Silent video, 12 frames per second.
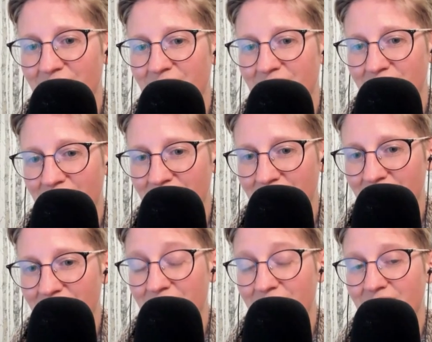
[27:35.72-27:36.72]

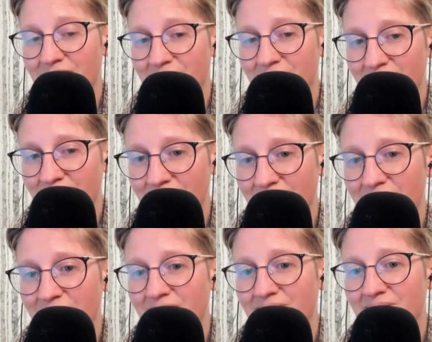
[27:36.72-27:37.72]

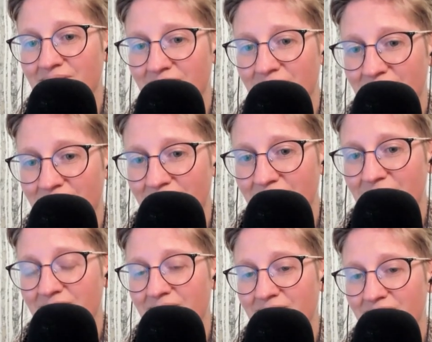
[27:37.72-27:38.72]

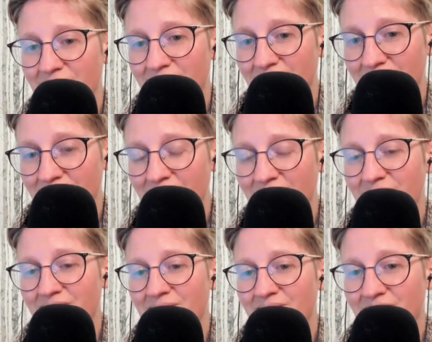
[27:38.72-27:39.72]

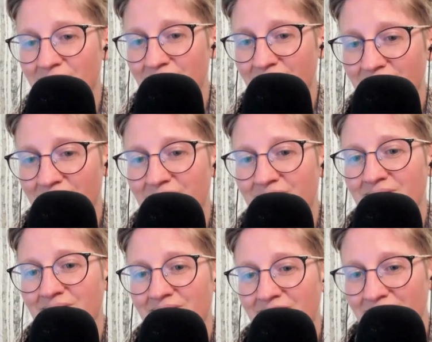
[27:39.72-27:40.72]

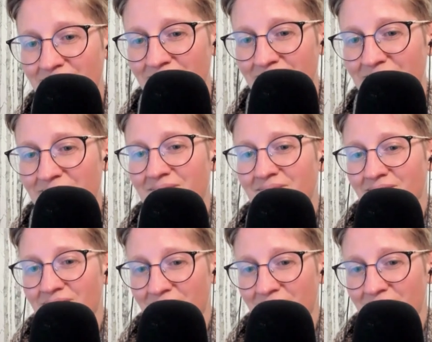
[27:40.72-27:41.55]
(not speaking)